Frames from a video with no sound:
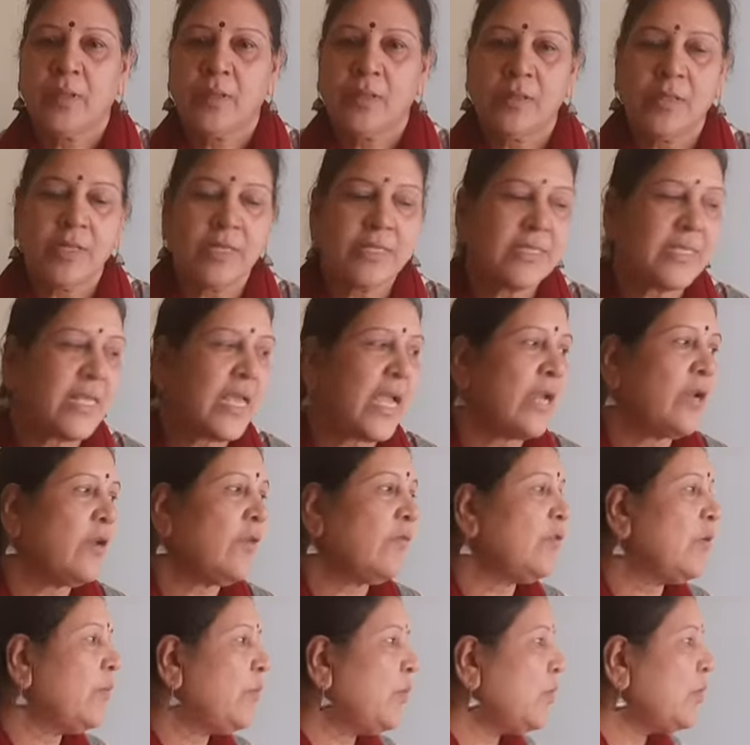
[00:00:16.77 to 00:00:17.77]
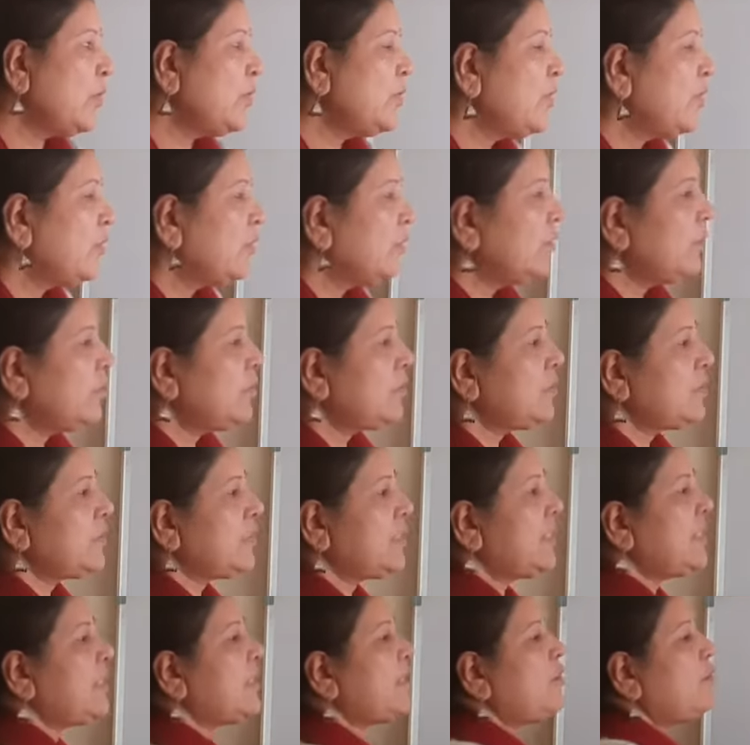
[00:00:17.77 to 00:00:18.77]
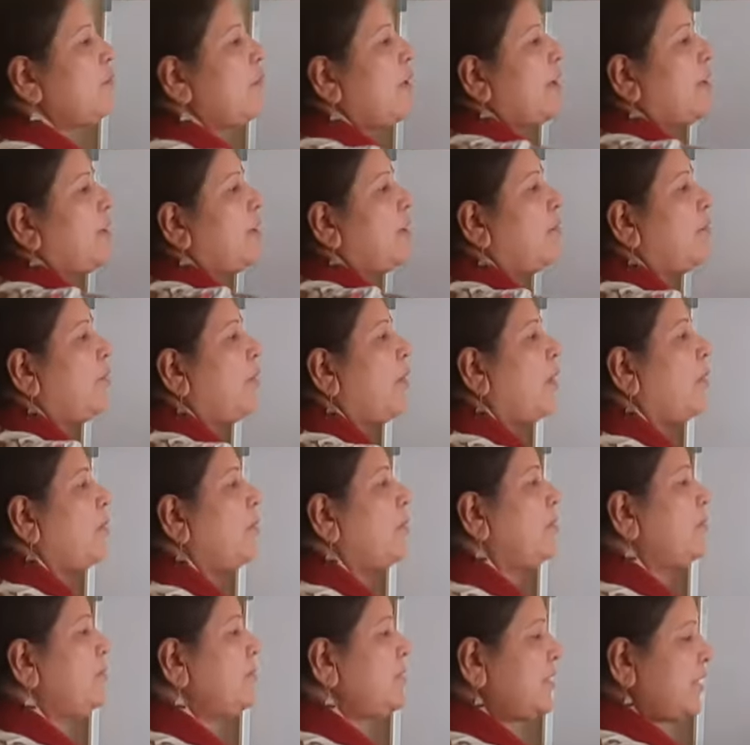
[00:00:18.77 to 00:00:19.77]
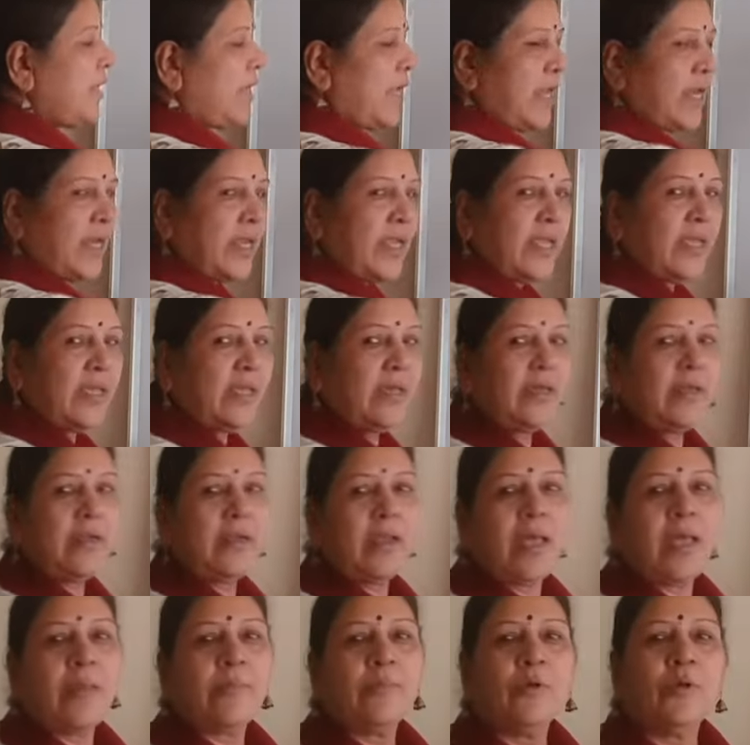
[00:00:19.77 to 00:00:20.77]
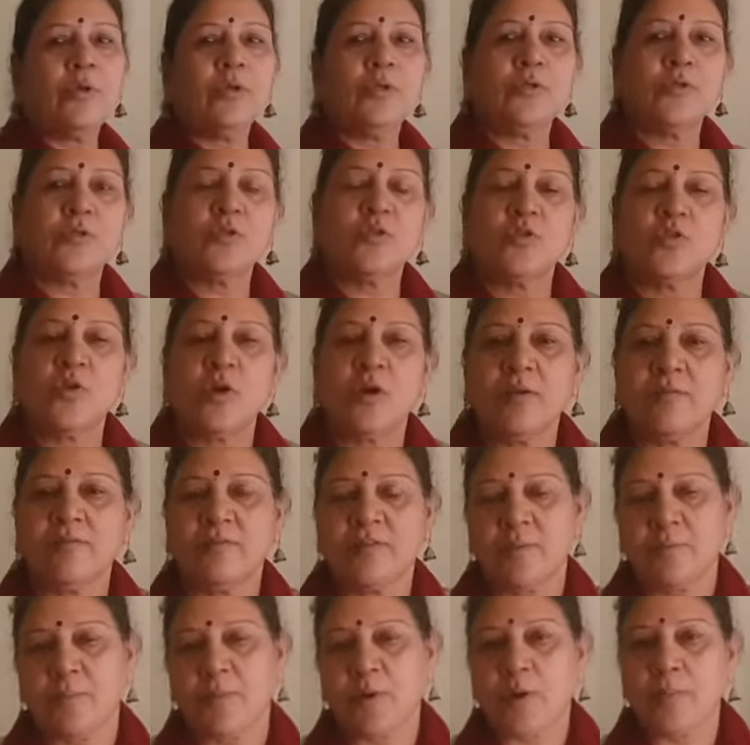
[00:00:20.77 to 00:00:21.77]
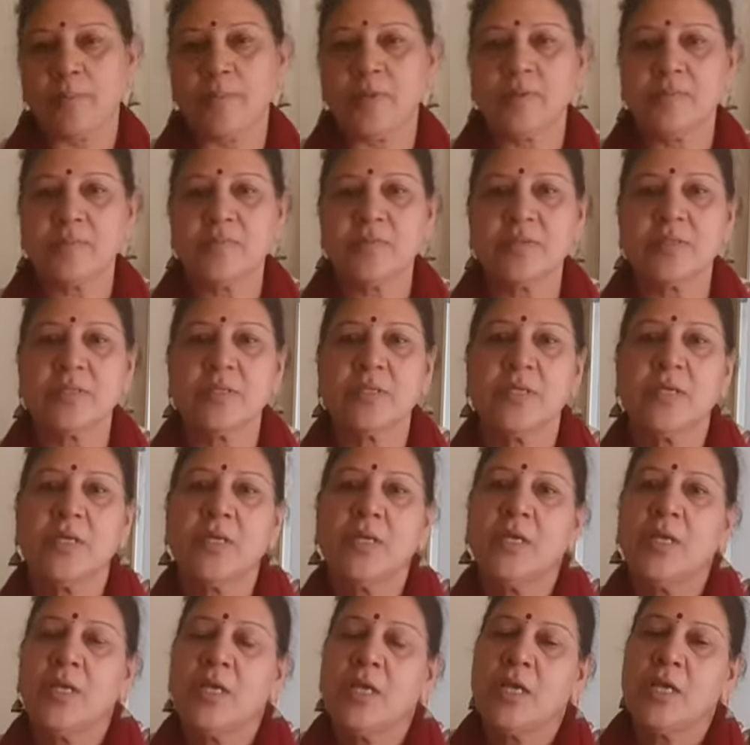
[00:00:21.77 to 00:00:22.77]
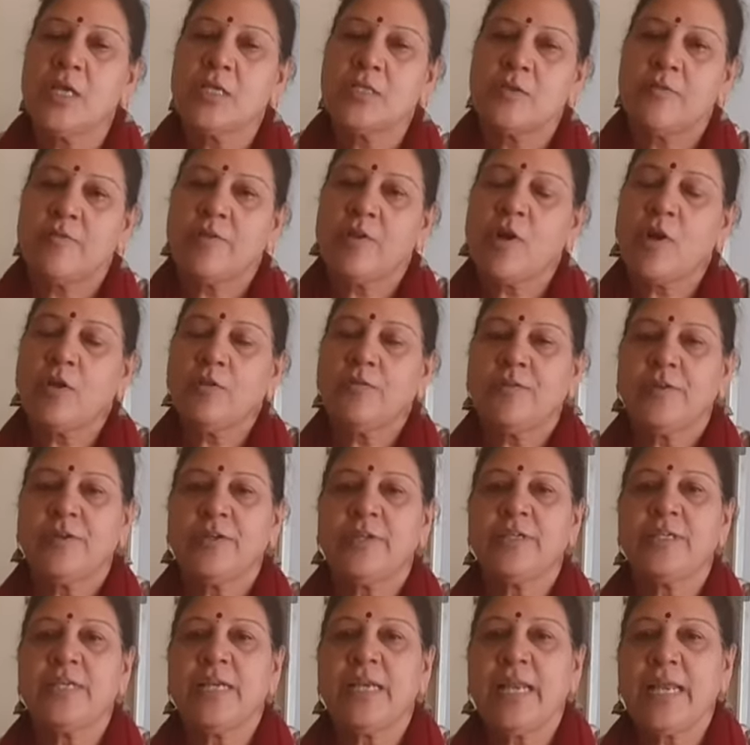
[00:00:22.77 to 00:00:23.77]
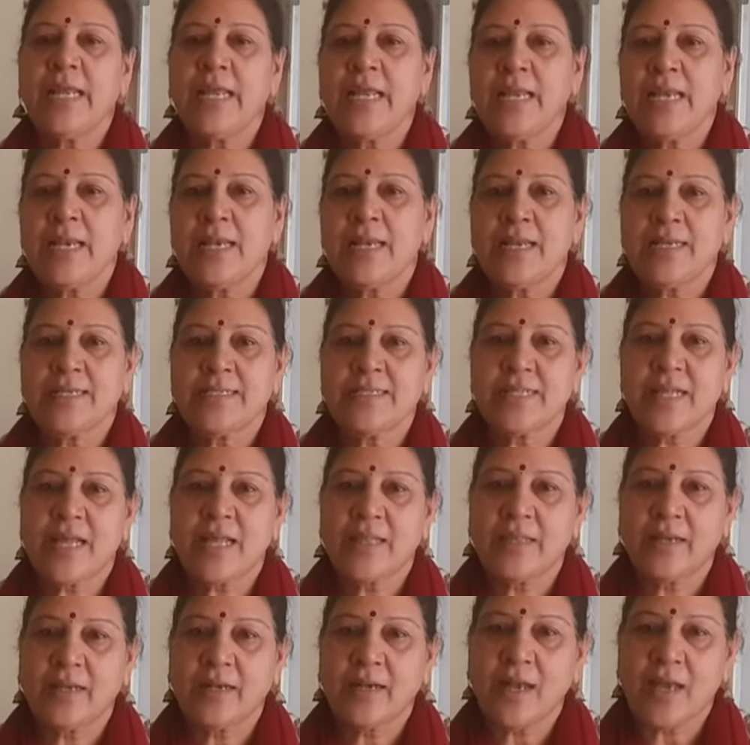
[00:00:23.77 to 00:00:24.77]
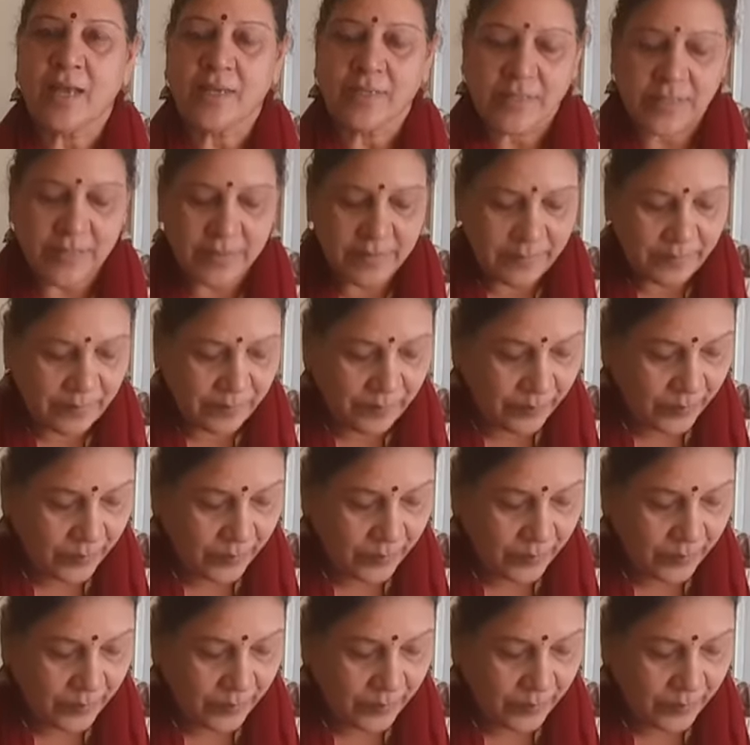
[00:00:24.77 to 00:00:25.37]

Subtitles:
This side of the board, you're going to see the numerical problems, and here I'm going to solve the problems. So without further delay, let's start the class.